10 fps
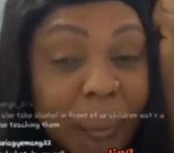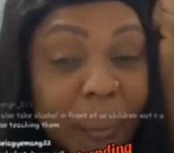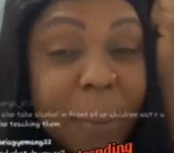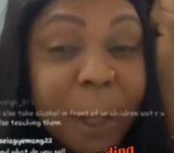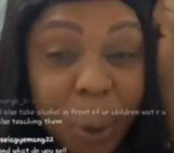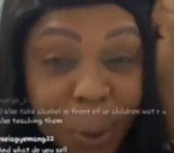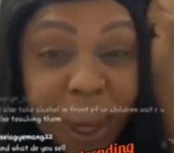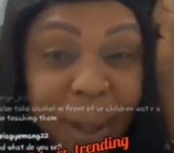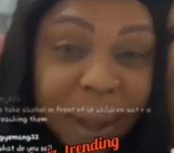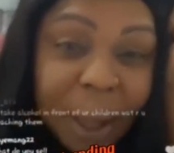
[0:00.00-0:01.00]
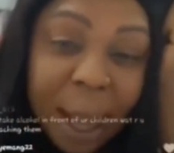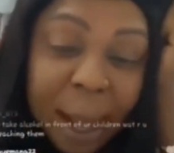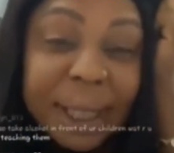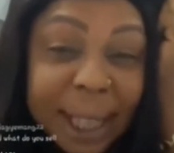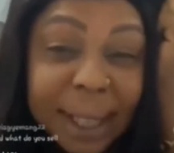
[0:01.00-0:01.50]
Me and my children,
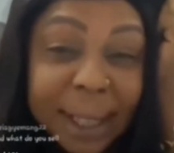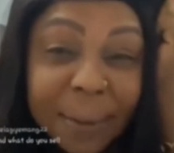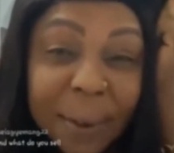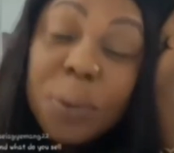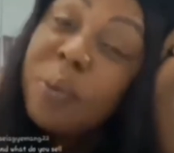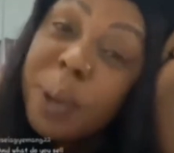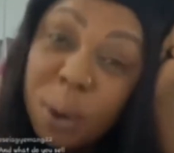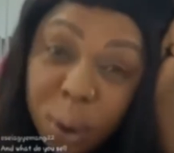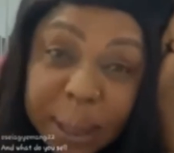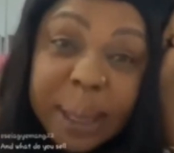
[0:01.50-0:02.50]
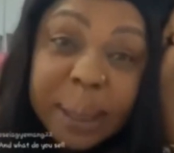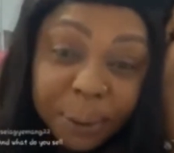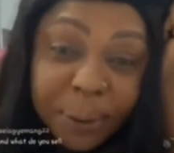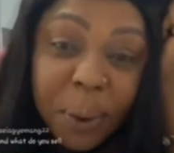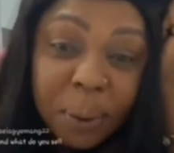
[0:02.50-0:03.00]
I said it several, we've been
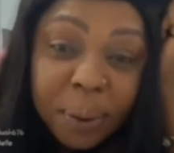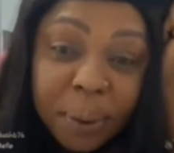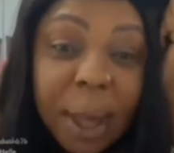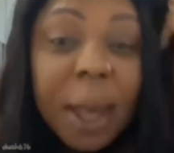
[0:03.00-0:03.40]
homeless before.